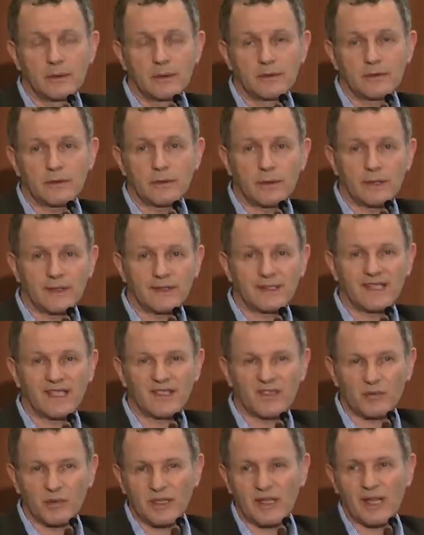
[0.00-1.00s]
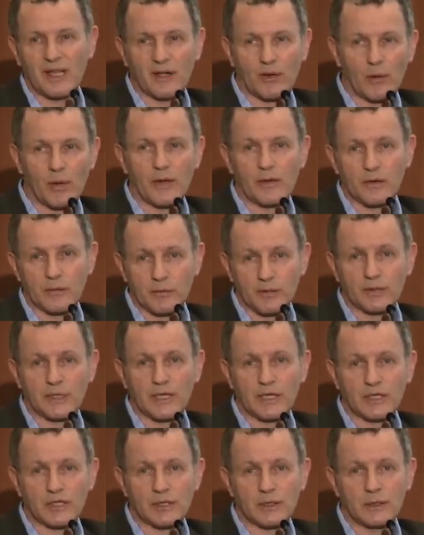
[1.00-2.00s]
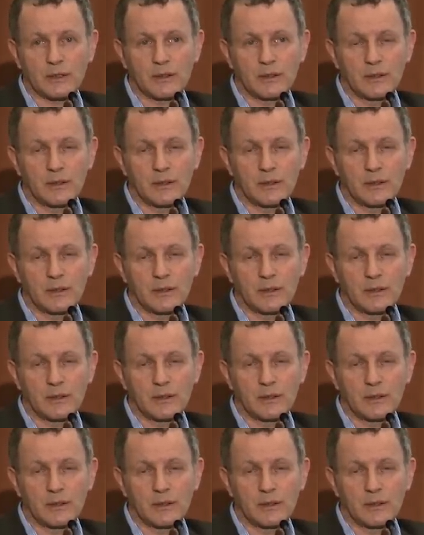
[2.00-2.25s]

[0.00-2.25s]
So in a sense, we take away their protection.